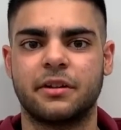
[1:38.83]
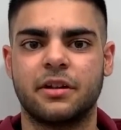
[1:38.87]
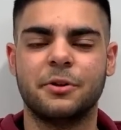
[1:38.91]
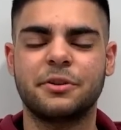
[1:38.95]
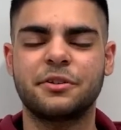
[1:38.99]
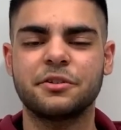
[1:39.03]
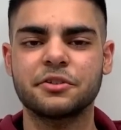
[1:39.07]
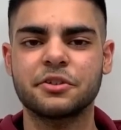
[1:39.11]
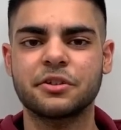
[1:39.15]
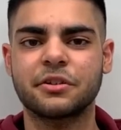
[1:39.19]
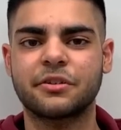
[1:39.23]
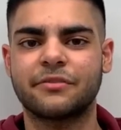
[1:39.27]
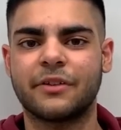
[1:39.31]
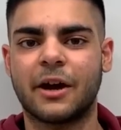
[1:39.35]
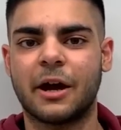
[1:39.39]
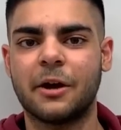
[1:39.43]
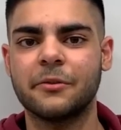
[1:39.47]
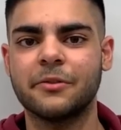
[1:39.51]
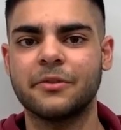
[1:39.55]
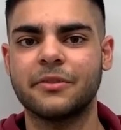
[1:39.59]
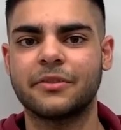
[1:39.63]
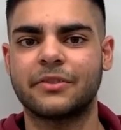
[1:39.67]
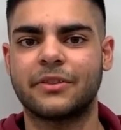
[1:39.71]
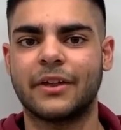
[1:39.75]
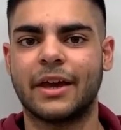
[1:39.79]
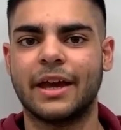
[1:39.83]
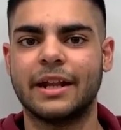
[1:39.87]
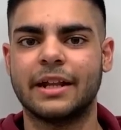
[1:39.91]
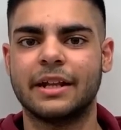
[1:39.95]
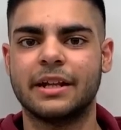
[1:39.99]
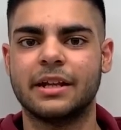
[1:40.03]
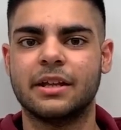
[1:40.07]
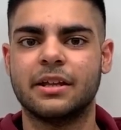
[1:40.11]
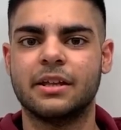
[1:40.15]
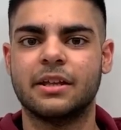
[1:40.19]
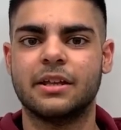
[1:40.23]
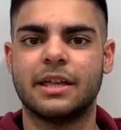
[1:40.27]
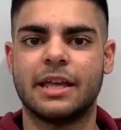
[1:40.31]
Researchers found
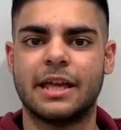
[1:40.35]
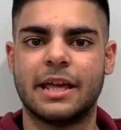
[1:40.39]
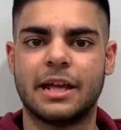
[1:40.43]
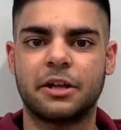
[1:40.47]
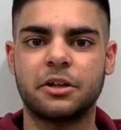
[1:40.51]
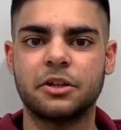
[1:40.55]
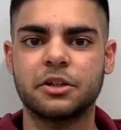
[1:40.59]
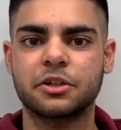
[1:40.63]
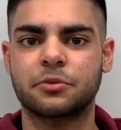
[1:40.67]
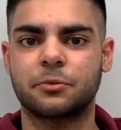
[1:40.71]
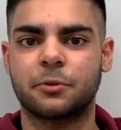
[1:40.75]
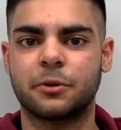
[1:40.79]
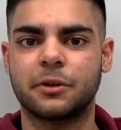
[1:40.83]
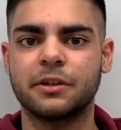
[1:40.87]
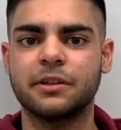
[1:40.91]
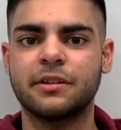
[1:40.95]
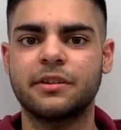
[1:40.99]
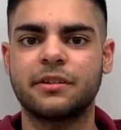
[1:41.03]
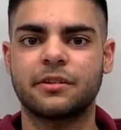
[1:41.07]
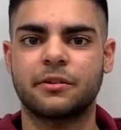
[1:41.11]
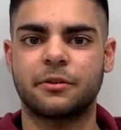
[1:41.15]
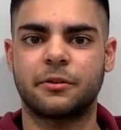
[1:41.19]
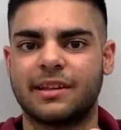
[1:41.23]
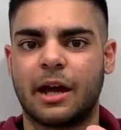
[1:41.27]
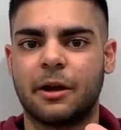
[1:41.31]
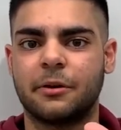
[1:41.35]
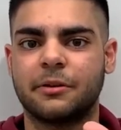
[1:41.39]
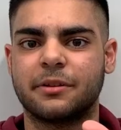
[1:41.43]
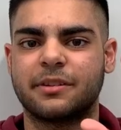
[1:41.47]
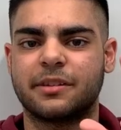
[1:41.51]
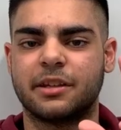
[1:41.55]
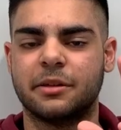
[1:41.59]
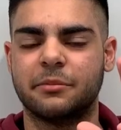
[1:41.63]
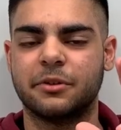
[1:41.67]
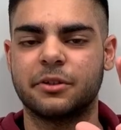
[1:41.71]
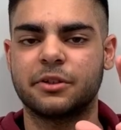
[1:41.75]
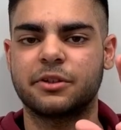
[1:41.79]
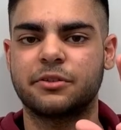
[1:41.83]
that English words that sound
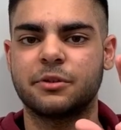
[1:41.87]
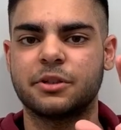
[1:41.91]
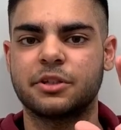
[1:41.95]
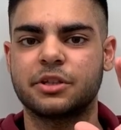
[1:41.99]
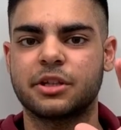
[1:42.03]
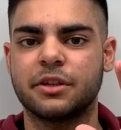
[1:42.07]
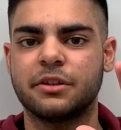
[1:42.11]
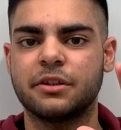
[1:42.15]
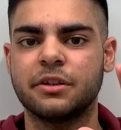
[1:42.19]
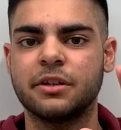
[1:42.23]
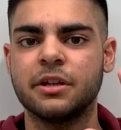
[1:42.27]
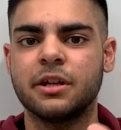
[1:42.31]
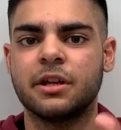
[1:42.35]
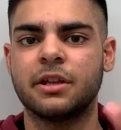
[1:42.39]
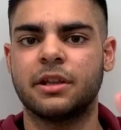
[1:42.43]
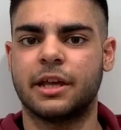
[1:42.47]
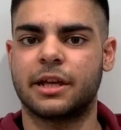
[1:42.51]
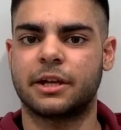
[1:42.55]
similar to each other,